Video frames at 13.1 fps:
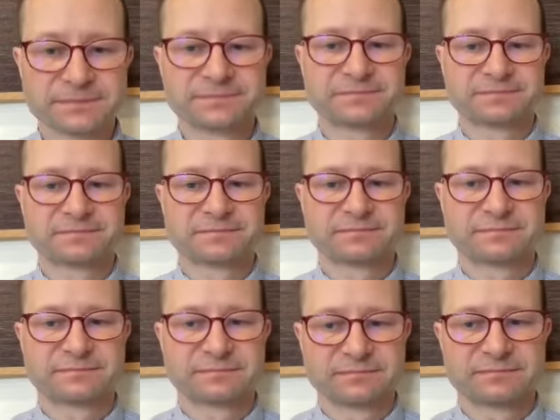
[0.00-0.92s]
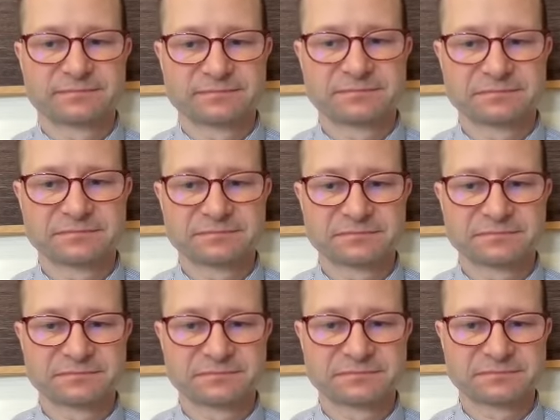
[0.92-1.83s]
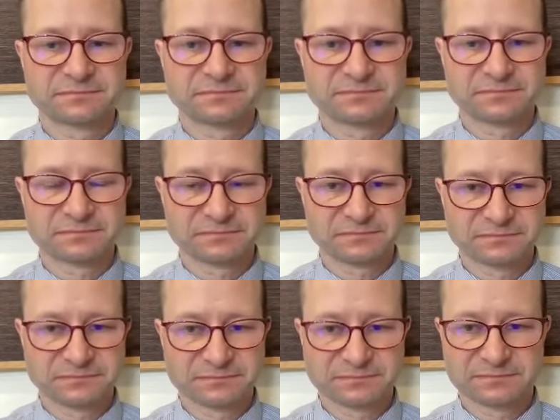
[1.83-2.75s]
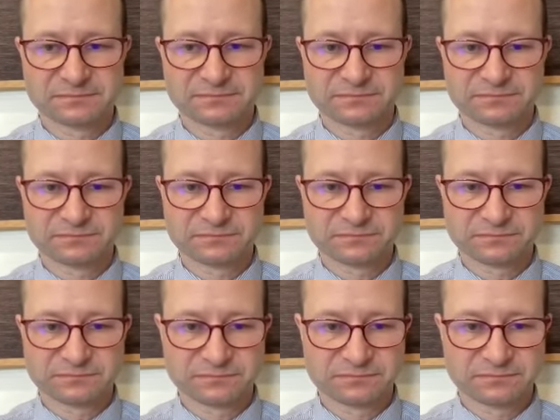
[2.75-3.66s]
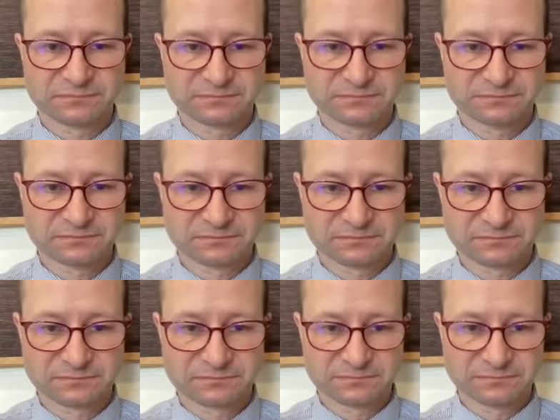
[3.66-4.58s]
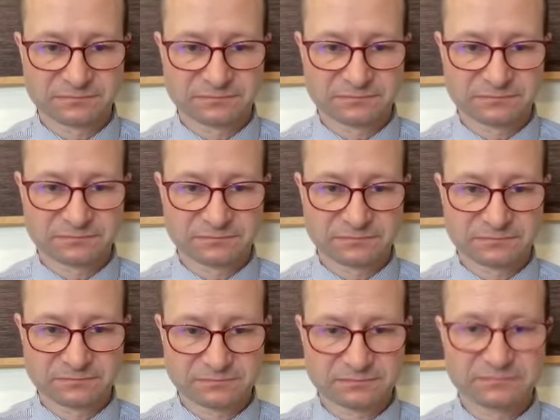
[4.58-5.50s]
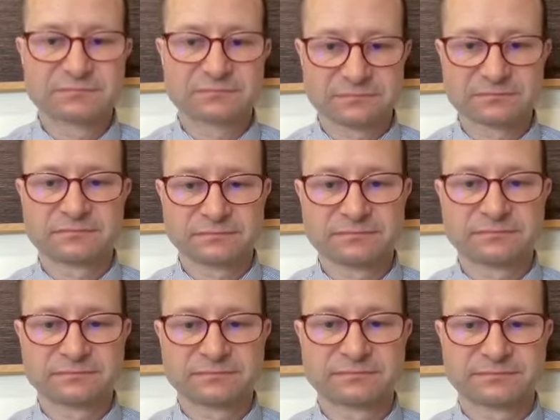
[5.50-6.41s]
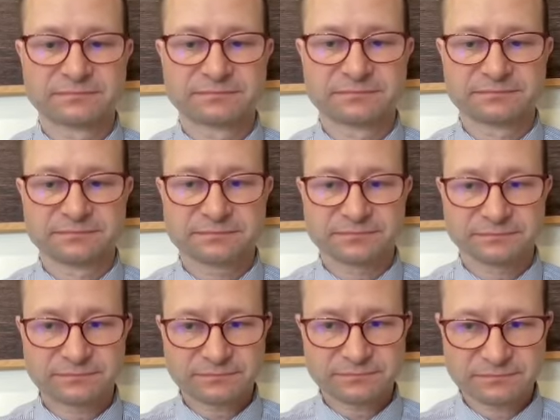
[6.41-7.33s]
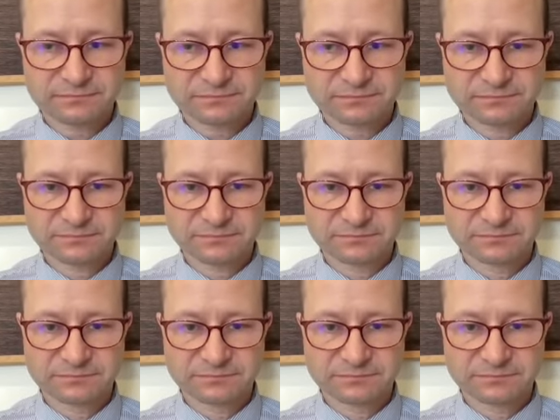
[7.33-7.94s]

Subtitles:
[no speech]